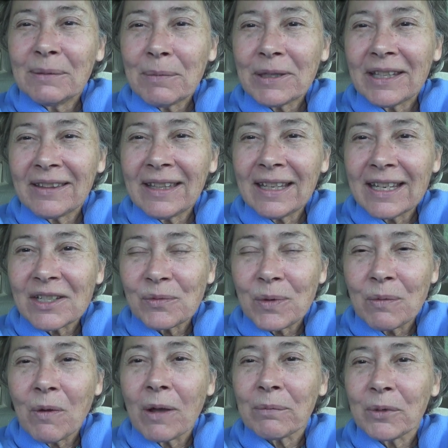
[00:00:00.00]
but the thing is,
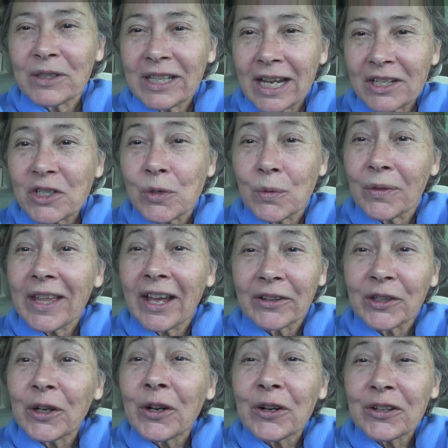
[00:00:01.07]
we want protection
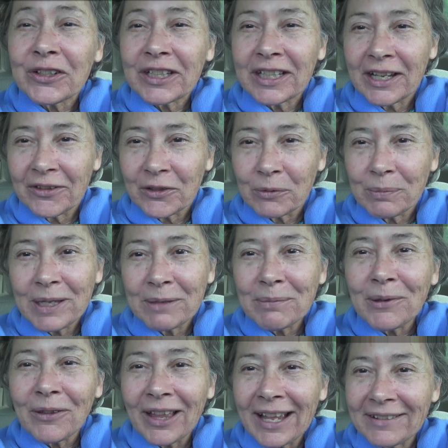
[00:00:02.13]
without hurting other
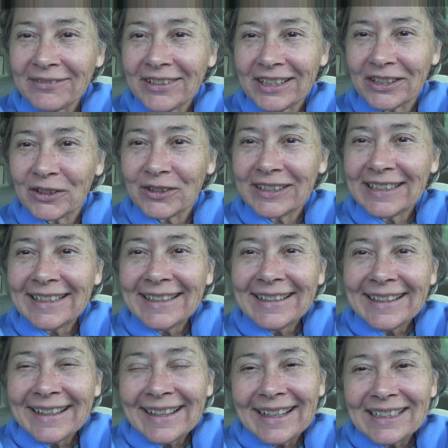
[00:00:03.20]
people. I feel,
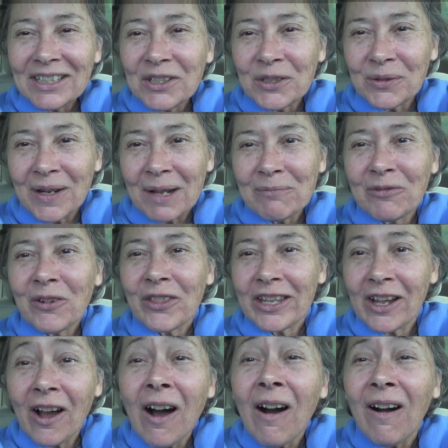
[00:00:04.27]
you know, I'm for
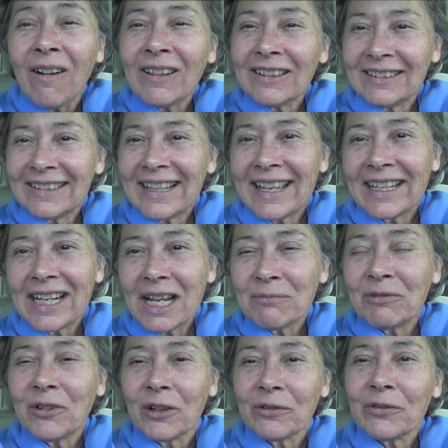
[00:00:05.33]
the all, and
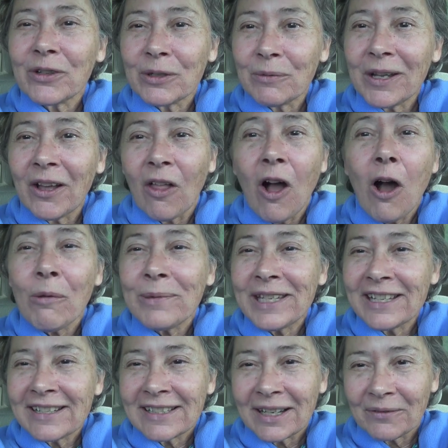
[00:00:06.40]
I'm for free will, all
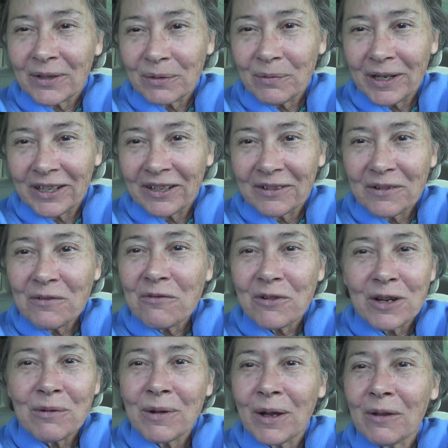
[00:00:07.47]
beings everywhere,
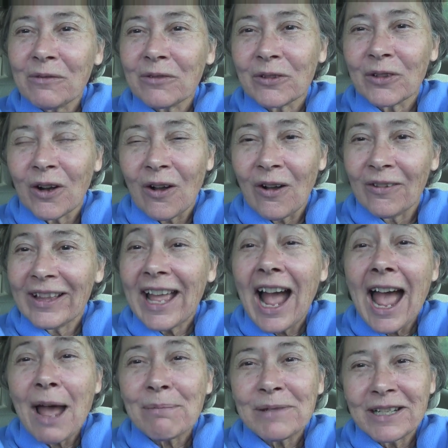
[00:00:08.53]
free will for all,
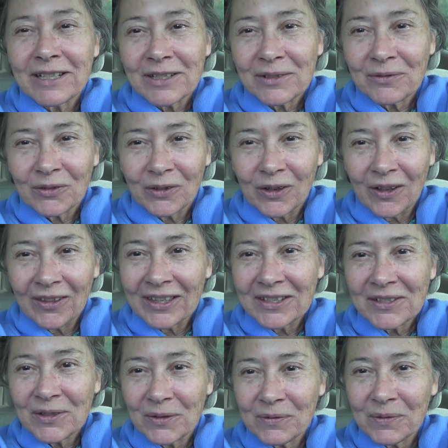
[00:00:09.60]
happiness for all,
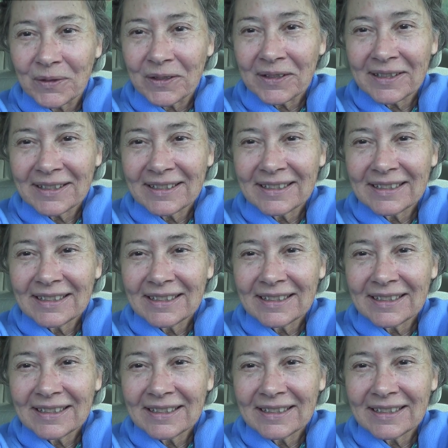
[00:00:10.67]
and so forth.